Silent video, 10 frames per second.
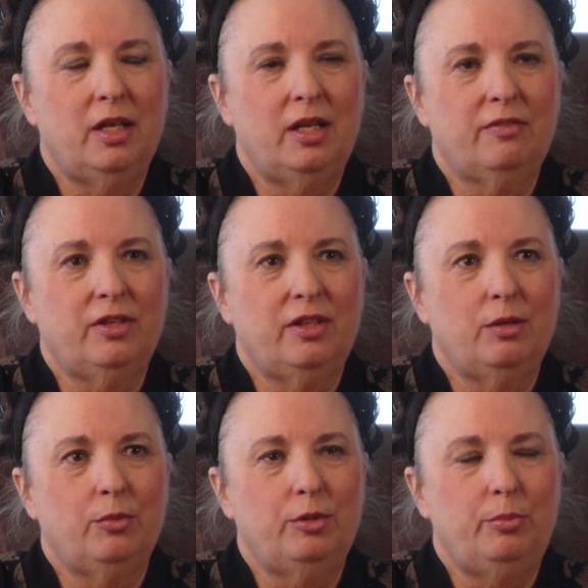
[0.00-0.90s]
that
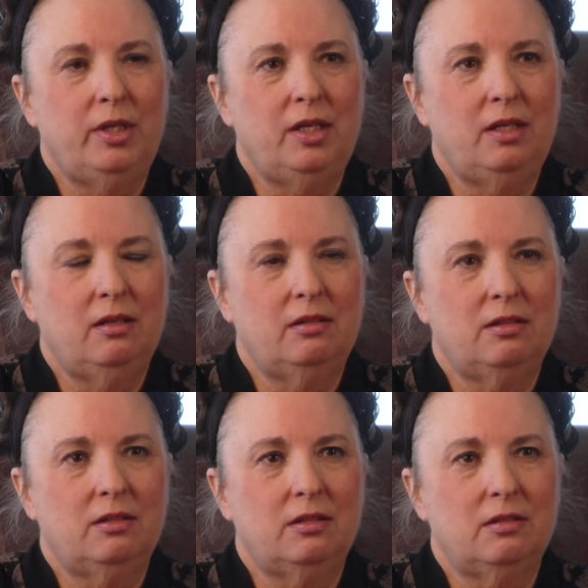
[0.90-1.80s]
everything would be
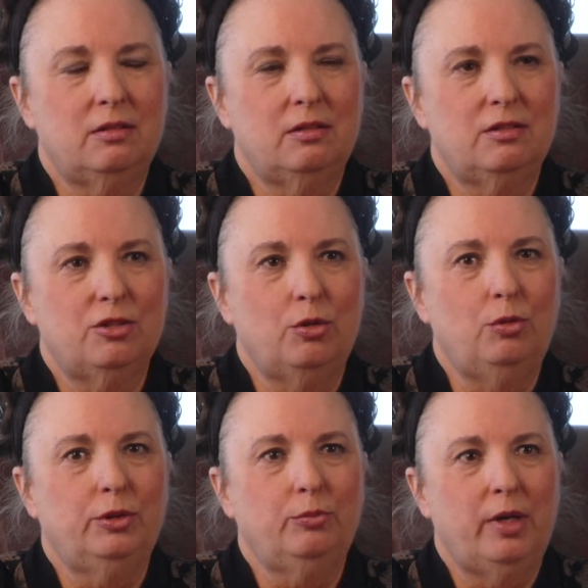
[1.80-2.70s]

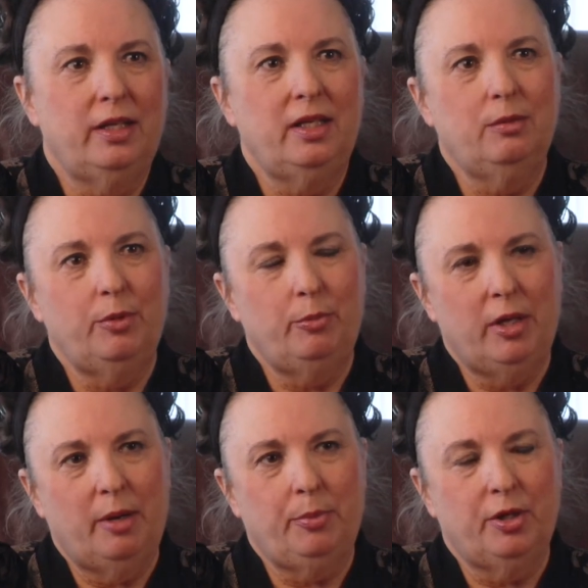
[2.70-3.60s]
sold and ready, and we'd
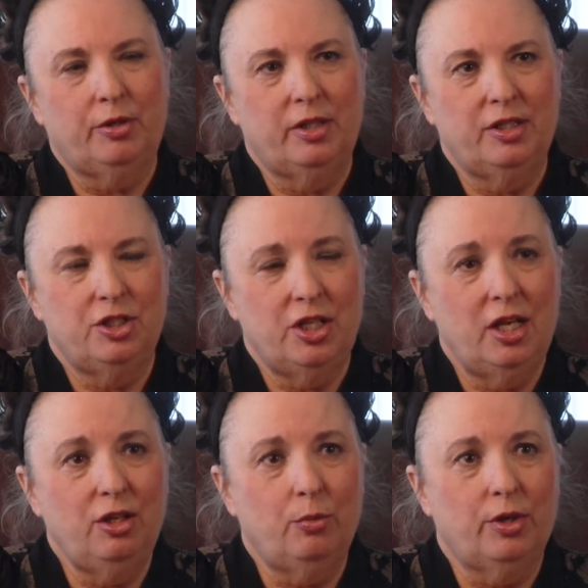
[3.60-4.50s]
be up here in
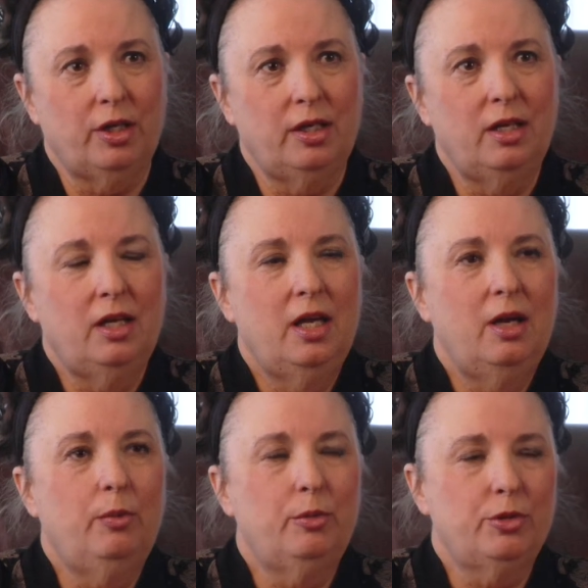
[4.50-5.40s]
January,
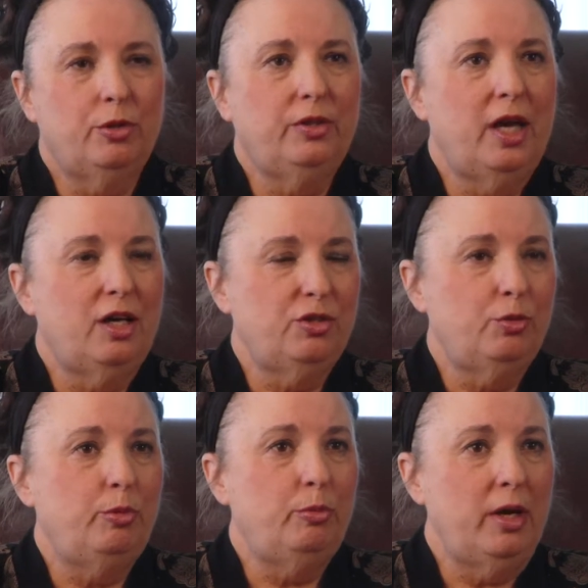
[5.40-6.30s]
and we were told the house
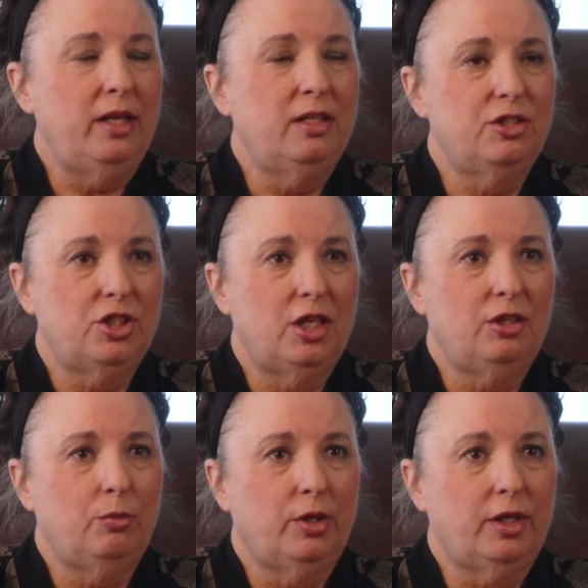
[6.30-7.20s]
would be ready in
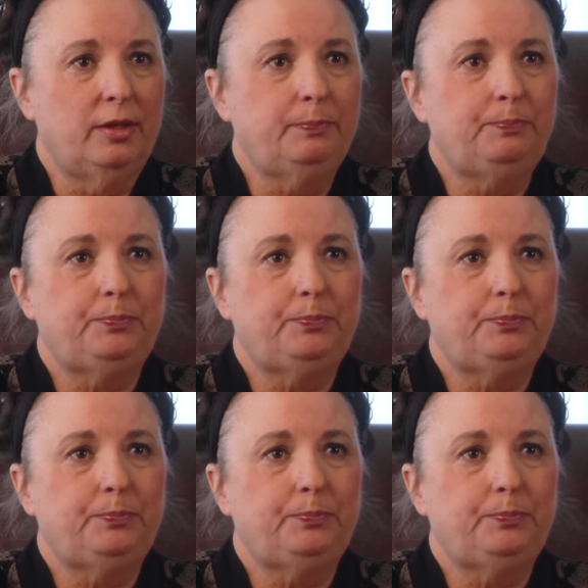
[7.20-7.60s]
January.